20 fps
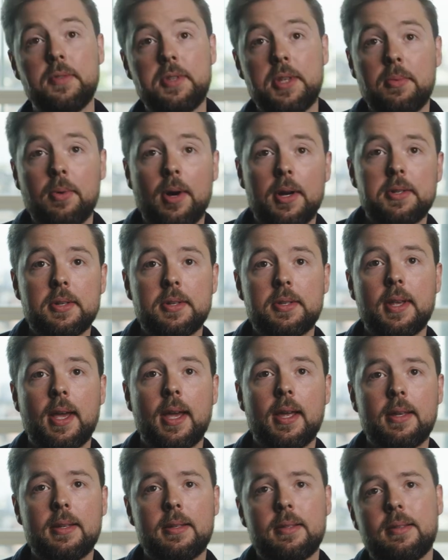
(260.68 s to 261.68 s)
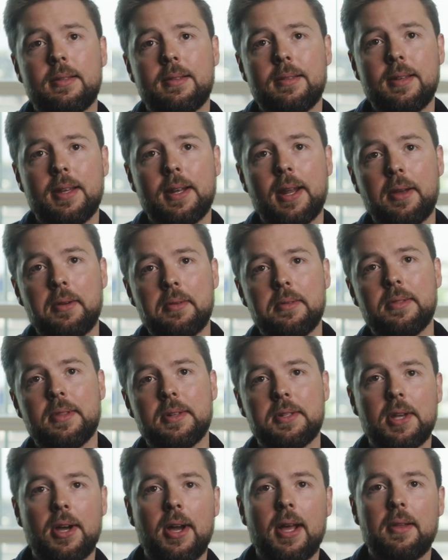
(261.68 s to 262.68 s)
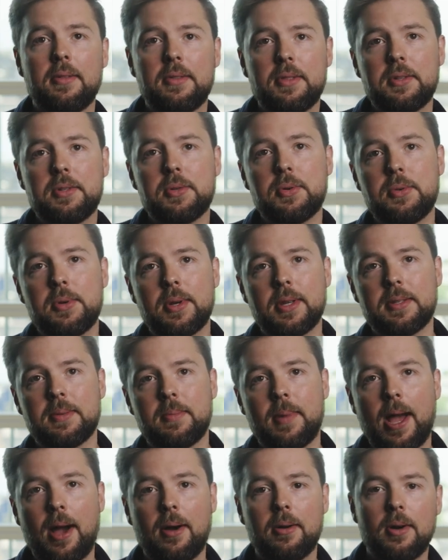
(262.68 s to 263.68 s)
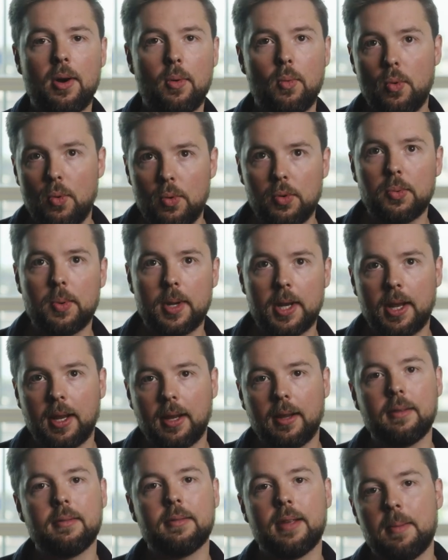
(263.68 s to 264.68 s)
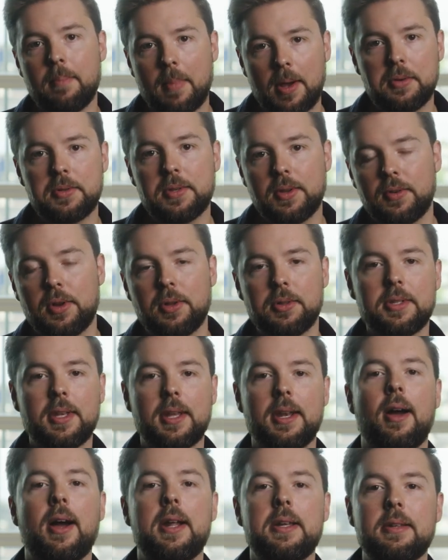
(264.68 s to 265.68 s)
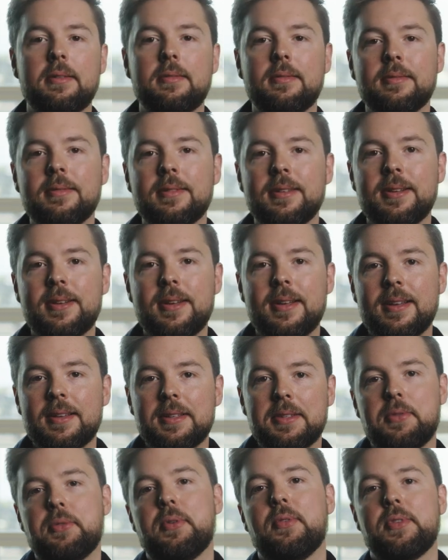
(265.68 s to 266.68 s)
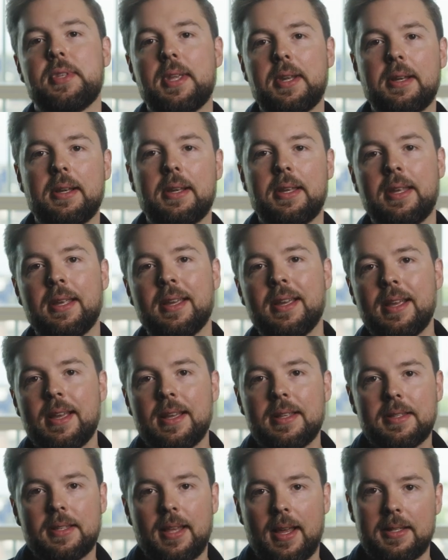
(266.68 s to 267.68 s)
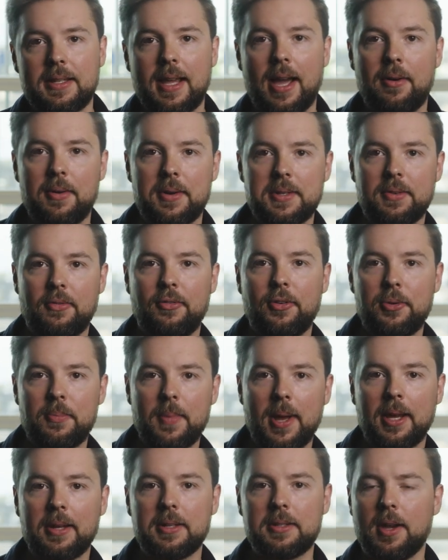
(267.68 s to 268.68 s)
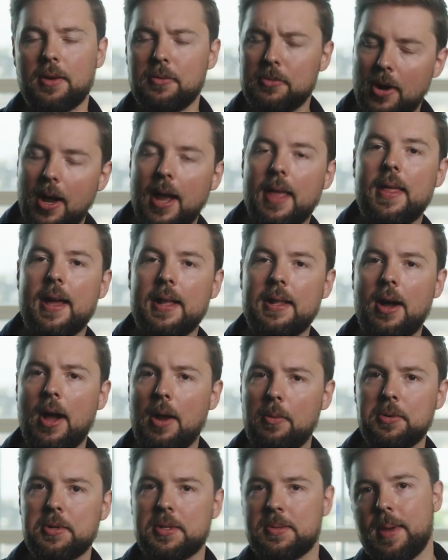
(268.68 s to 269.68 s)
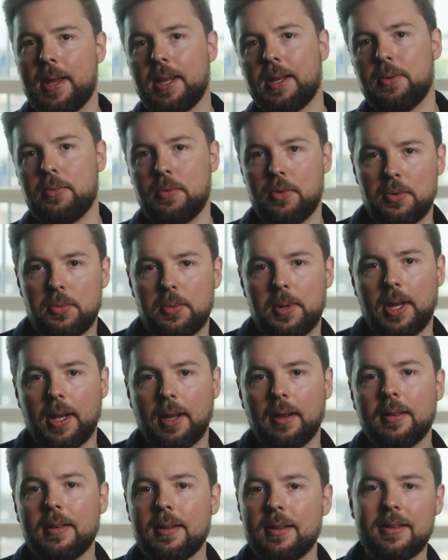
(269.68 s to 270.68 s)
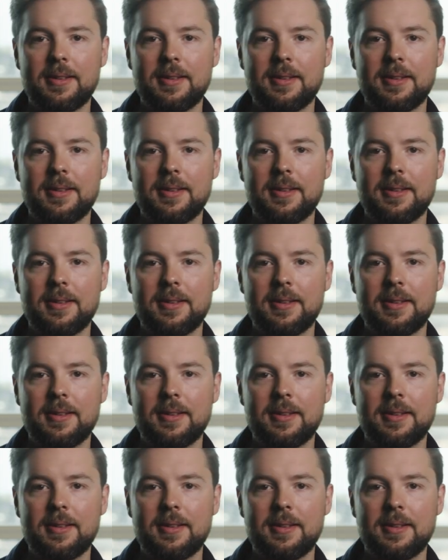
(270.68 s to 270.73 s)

Obviously what I should say is, you know, the title of the talk is about award-winning emotive content. I didn't sort of suddenly set out as a filmmaker to go, right, that I want to make award-winning